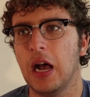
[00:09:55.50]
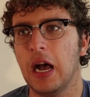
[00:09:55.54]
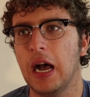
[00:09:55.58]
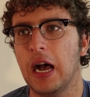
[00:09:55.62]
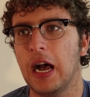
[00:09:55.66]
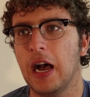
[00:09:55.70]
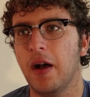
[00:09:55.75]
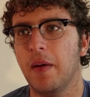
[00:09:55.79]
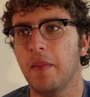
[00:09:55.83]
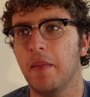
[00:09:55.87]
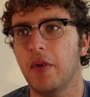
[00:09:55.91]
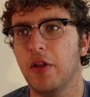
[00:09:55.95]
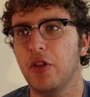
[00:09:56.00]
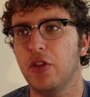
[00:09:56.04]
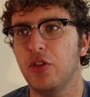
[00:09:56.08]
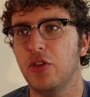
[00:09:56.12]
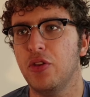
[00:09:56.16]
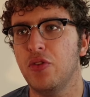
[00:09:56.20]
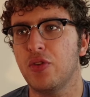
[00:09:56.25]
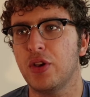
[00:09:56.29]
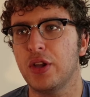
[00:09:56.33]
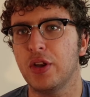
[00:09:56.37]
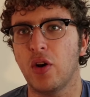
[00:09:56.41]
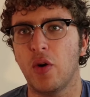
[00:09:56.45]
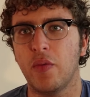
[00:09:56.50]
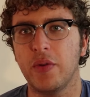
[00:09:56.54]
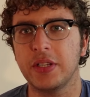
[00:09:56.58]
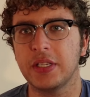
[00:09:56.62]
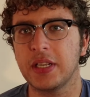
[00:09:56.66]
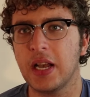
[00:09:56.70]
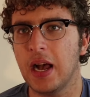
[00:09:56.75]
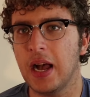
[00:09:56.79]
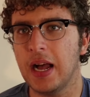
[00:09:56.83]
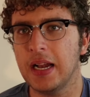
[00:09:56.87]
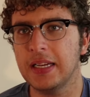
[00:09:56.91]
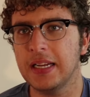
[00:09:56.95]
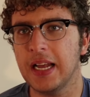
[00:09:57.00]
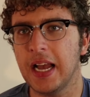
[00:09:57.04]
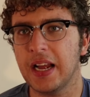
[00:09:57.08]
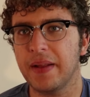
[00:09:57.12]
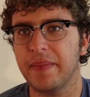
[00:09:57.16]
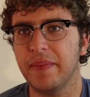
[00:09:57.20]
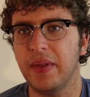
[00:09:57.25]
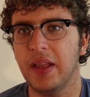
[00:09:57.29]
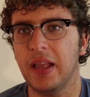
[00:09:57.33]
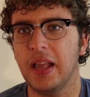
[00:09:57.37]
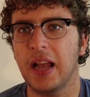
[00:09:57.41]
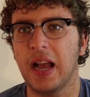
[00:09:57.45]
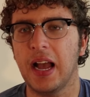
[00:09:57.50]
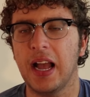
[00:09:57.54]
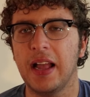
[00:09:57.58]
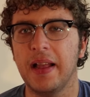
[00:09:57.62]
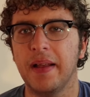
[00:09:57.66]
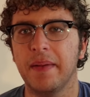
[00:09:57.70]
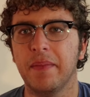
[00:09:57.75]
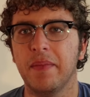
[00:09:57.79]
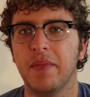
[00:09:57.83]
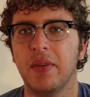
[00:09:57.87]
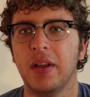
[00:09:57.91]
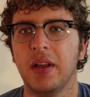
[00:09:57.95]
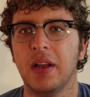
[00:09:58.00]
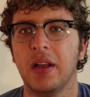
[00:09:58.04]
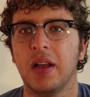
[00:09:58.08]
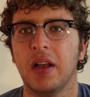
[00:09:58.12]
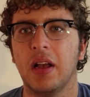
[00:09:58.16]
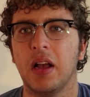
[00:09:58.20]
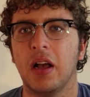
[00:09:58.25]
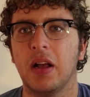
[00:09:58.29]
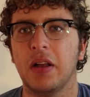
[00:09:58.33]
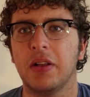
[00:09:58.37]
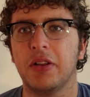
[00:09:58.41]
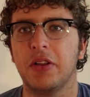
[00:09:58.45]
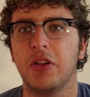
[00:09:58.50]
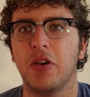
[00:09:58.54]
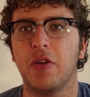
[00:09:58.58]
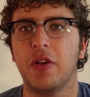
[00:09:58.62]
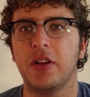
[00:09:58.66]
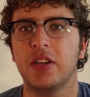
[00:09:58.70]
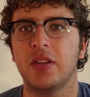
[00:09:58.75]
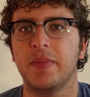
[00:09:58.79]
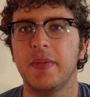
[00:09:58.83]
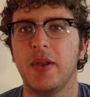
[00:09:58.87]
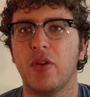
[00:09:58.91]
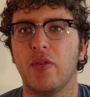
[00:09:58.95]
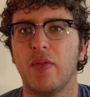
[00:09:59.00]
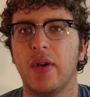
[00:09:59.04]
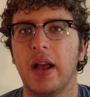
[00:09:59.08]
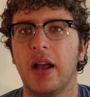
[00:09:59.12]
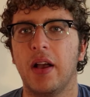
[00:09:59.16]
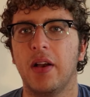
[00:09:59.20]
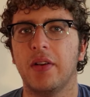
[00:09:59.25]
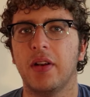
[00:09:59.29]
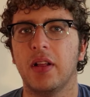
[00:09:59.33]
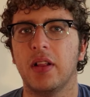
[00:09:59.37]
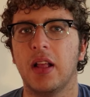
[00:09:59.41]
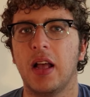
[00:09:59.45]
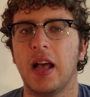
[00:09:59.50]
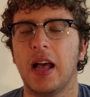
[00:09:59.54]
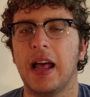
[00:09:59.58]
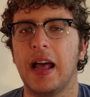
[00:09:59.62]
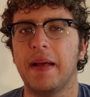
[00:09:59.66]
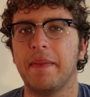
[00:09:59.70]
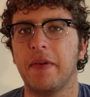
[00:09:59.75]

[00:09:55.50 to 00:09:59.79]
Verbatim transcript: um, you can always contact me. I am going to be around a lot.